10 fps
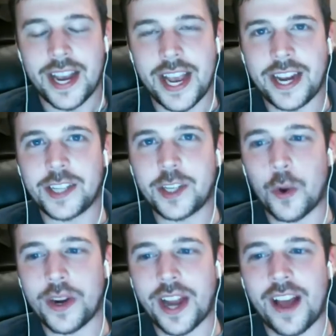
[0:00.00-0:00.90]

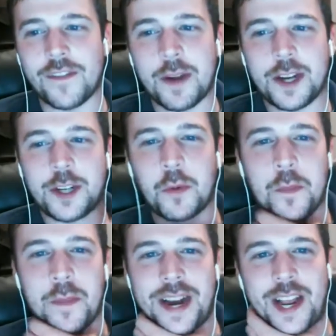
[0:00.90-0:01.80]
going to have much more
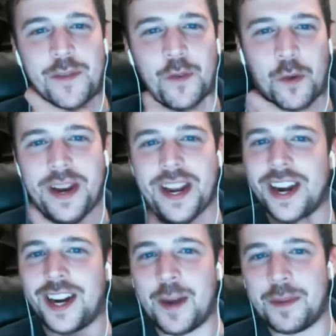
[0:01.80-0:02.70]
meaning for me in
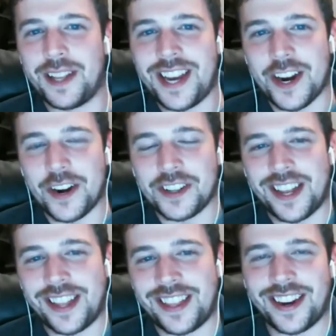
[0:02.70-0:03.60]
a couple of years,
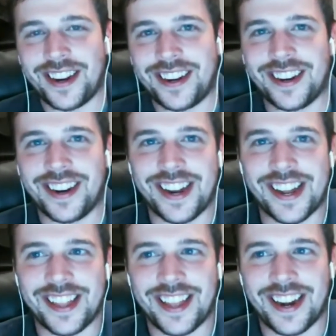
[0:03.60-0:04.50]
I think,
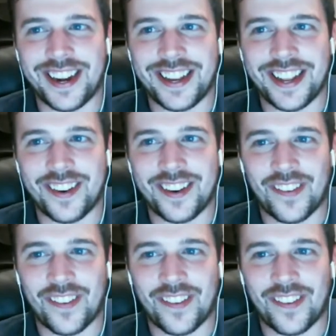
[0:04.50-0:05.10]
than it did